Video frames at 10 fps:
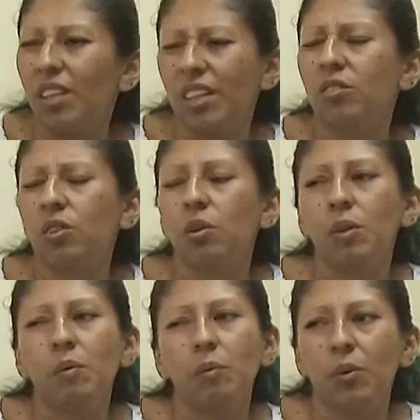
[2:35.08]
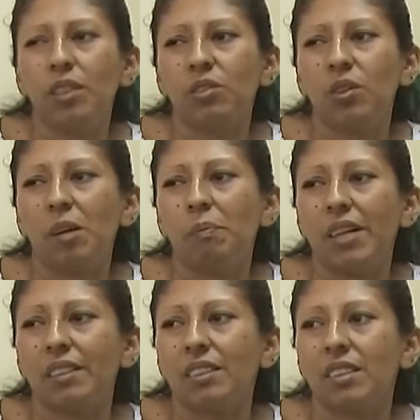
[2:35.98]
Sergeant Andres
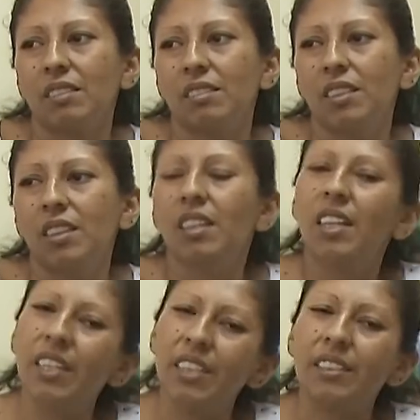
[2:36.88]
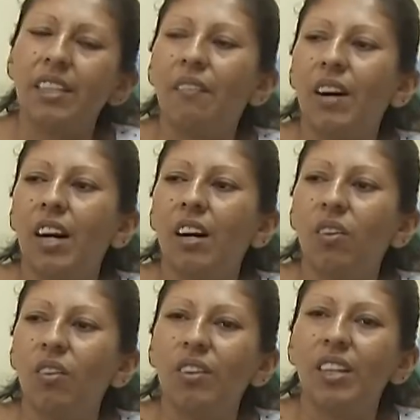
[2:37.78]
Paredes is aware that her
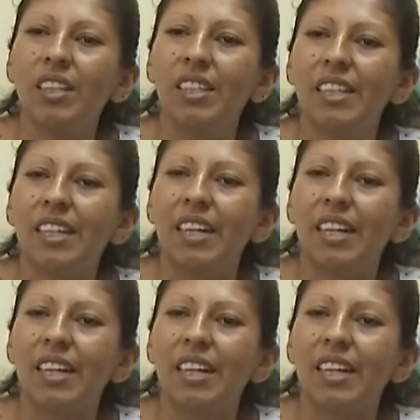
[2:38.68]
twenty-two-year-old son